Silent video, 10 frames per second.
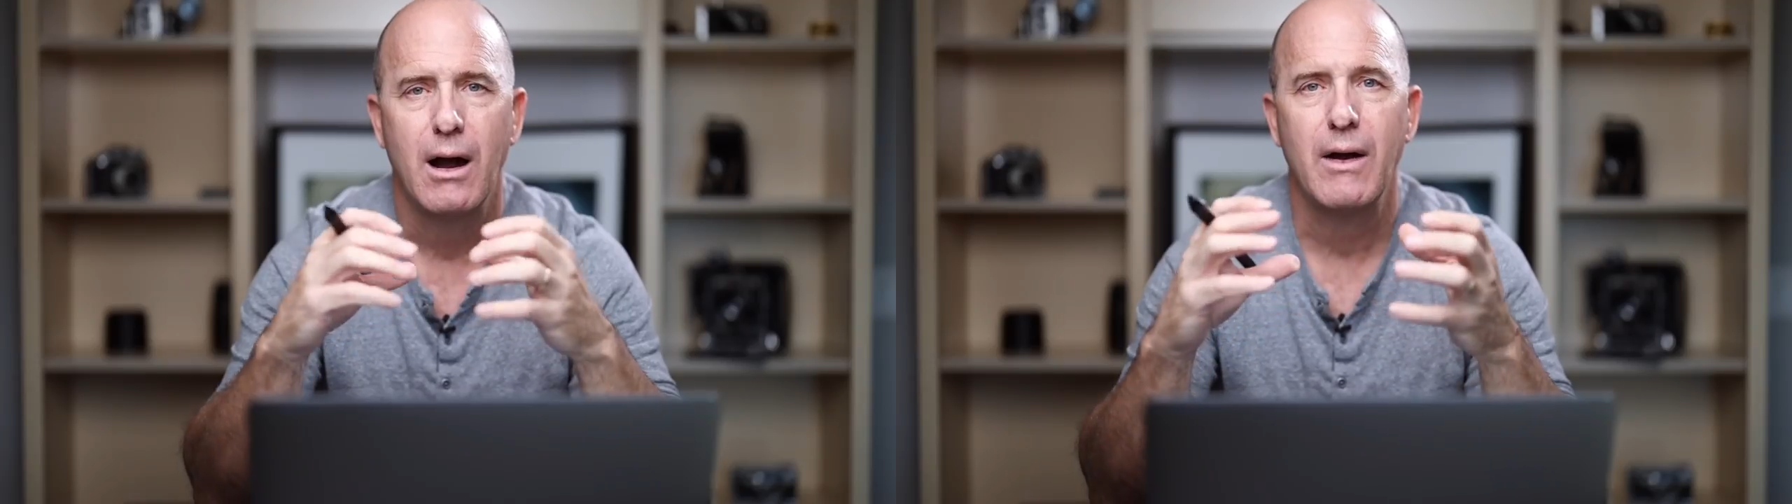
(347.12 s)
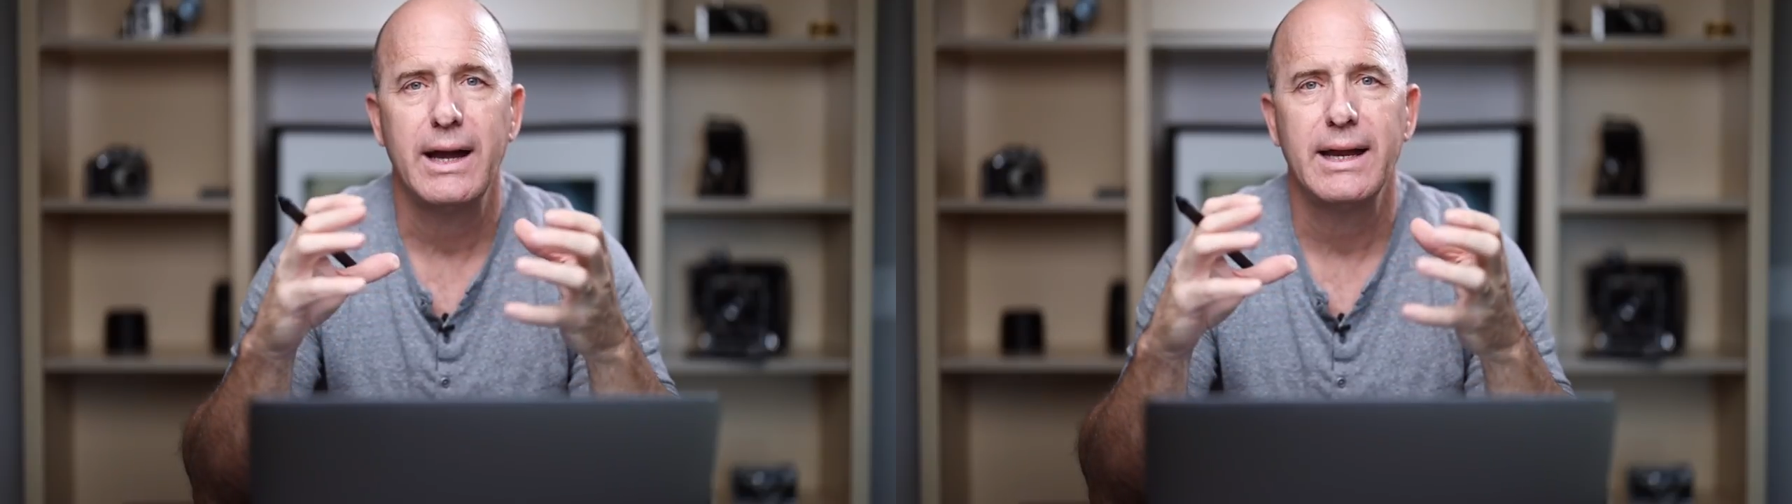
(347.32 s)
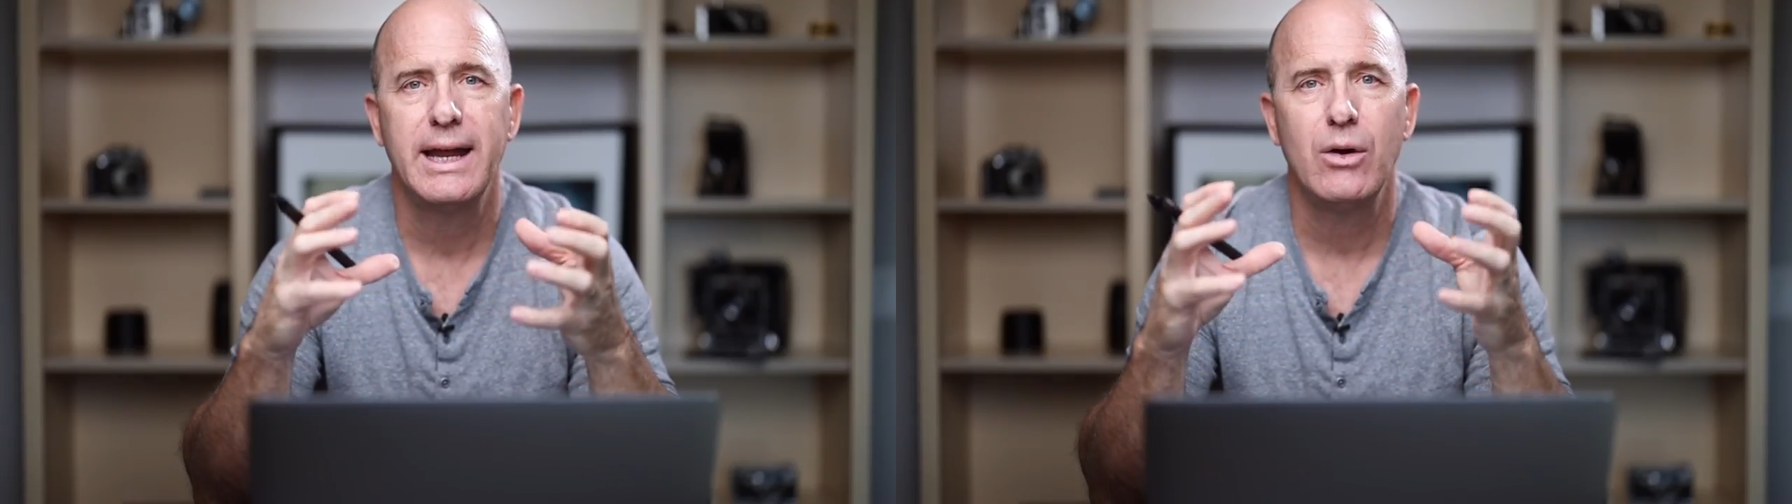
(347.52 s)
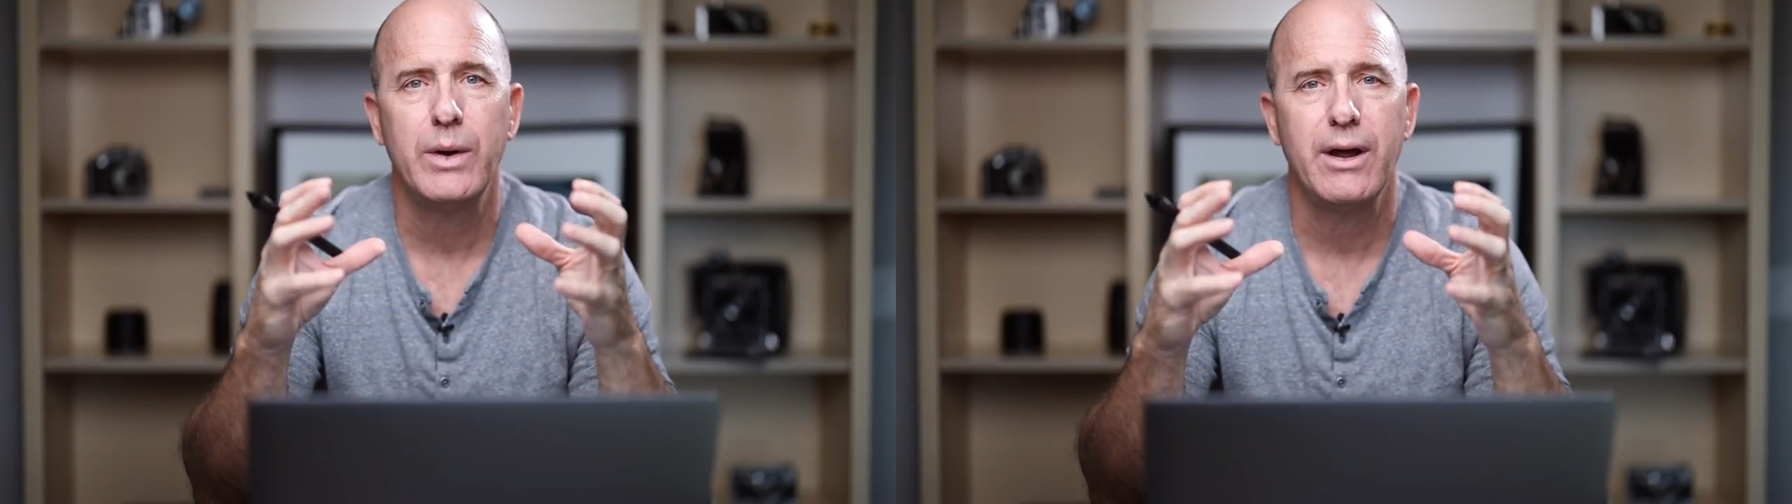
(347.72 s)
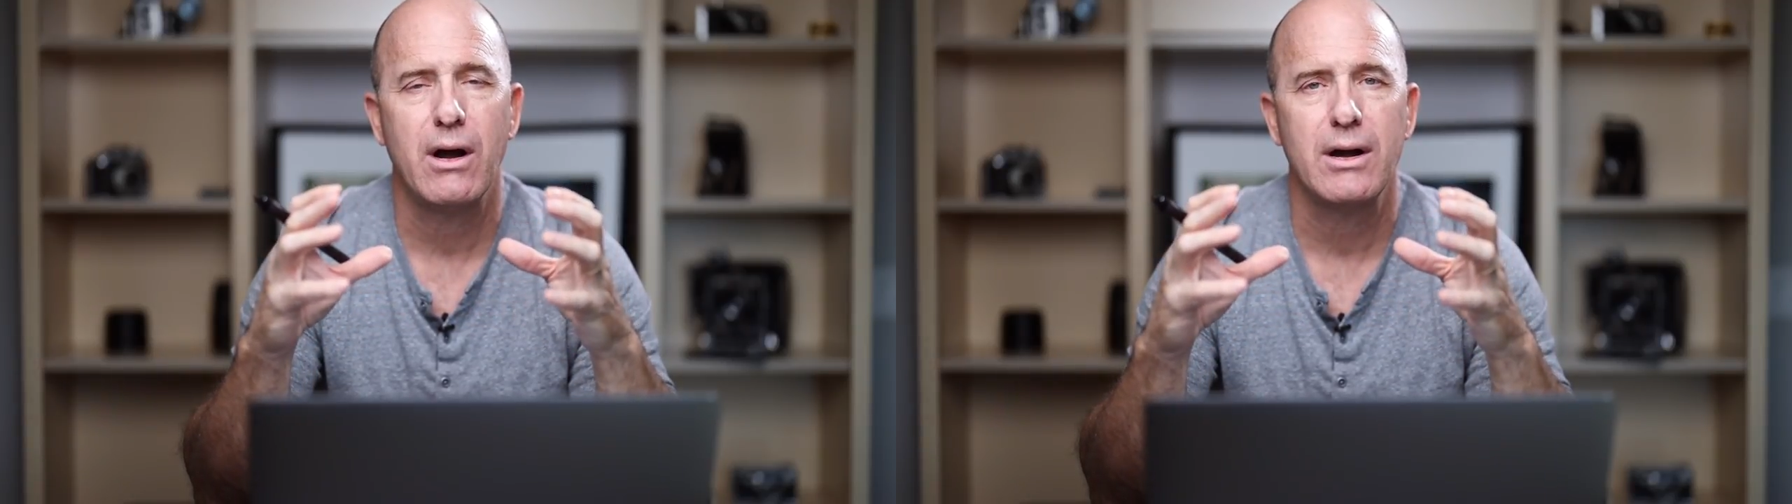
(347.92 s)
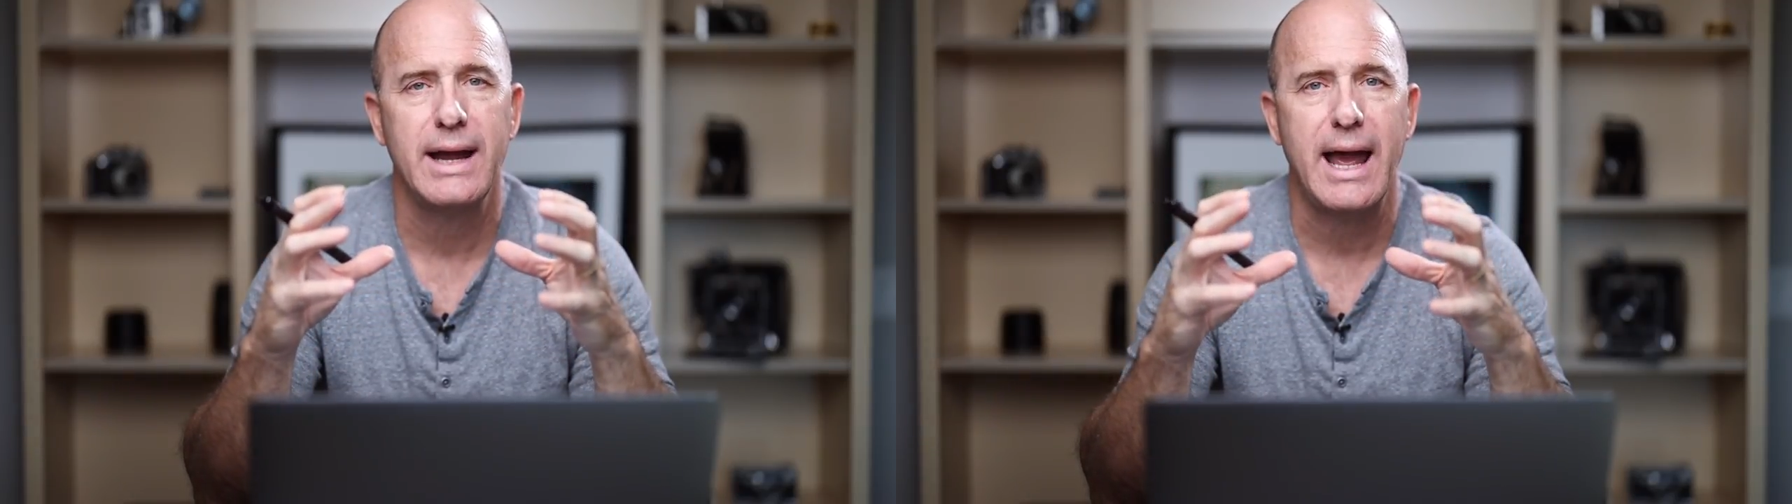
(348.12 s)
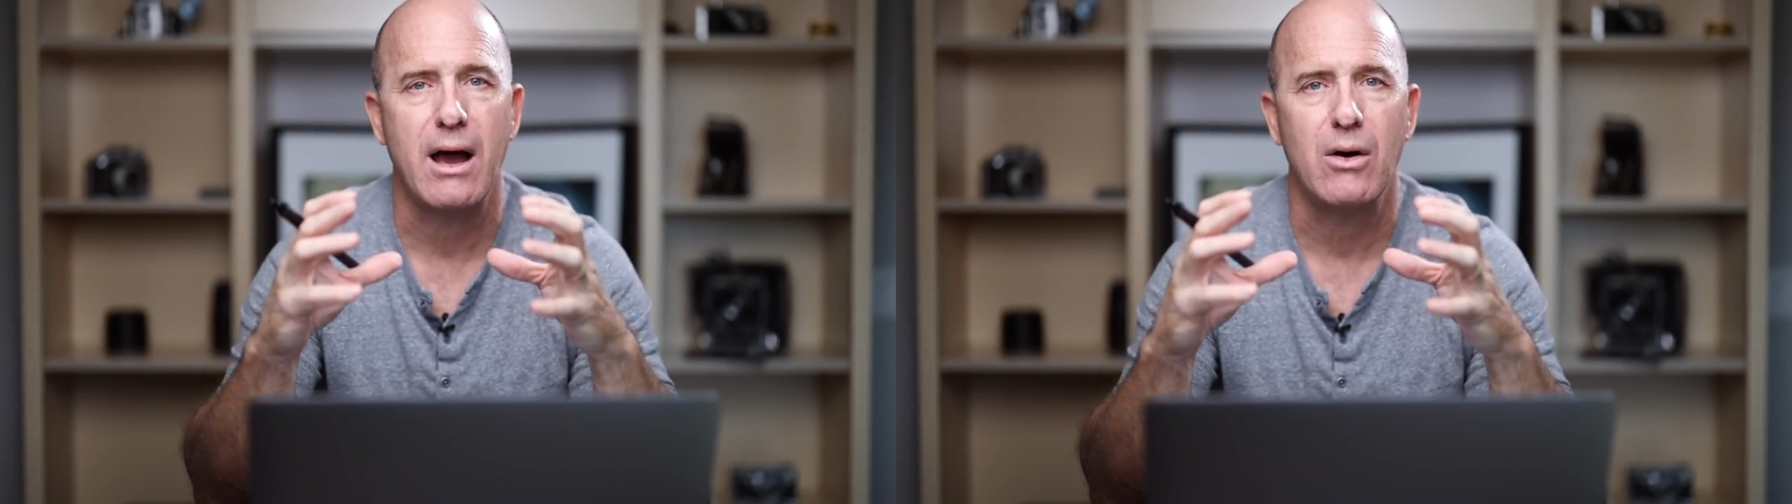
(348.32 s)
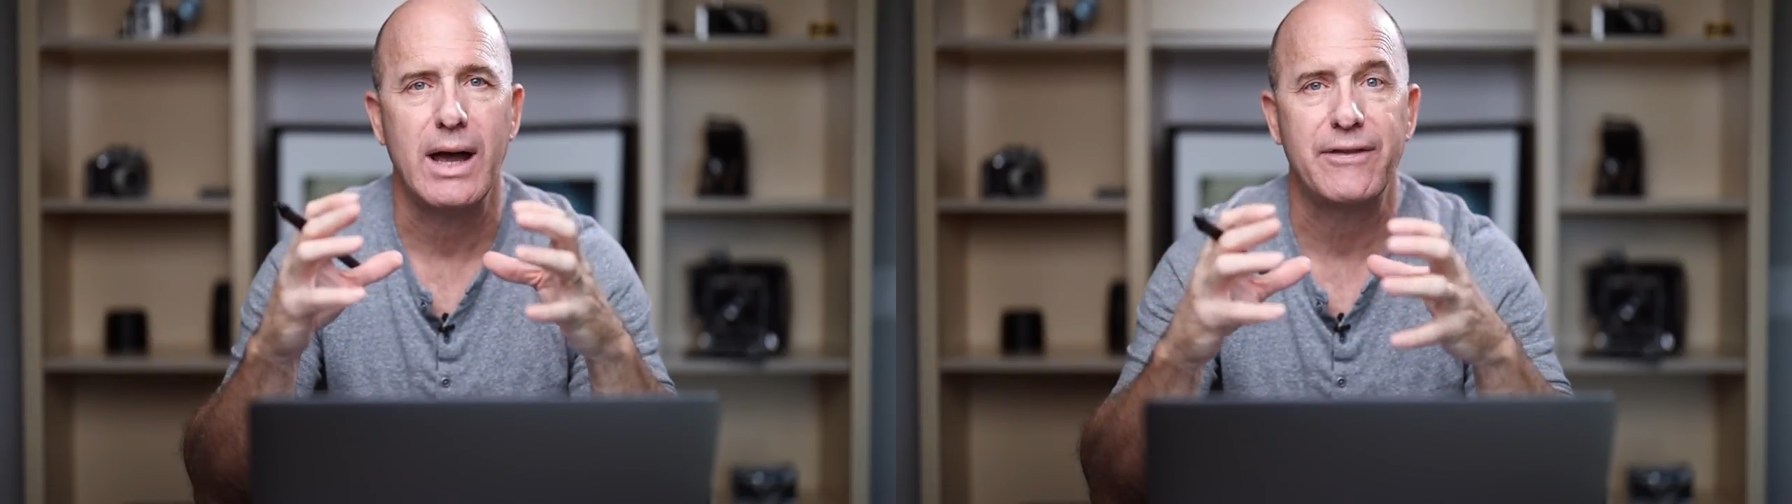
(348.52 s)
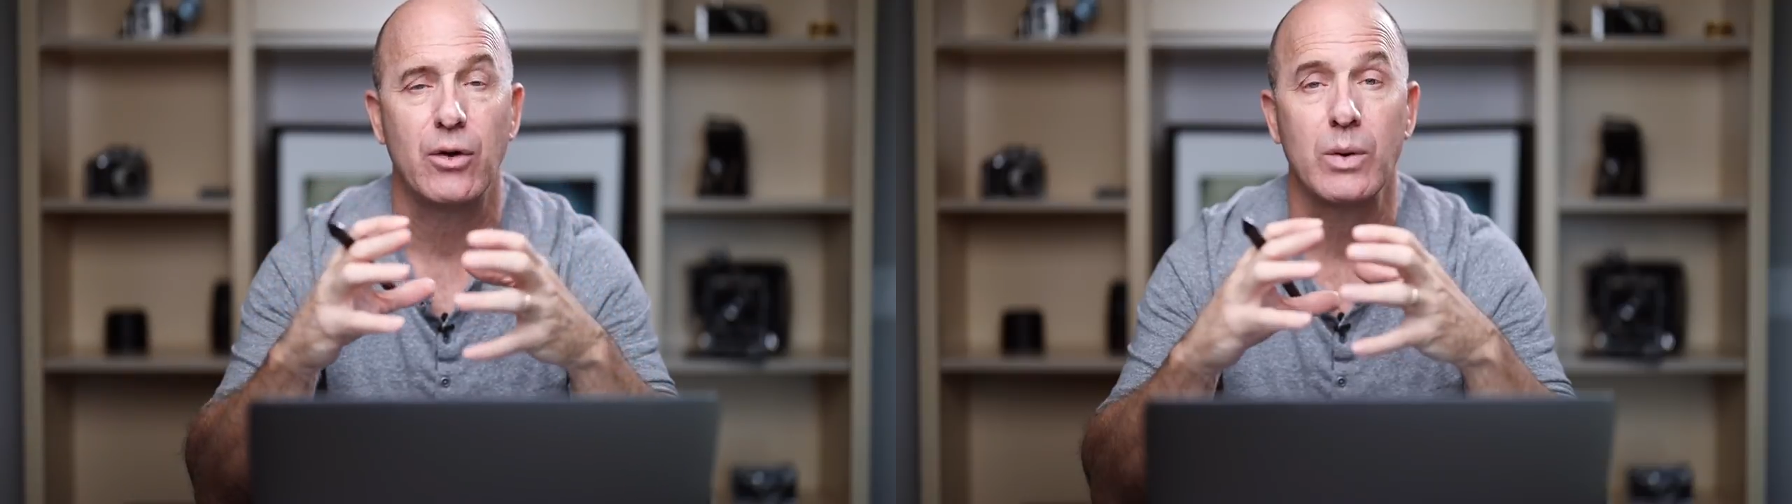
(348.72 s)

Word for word: All right, here we are now at the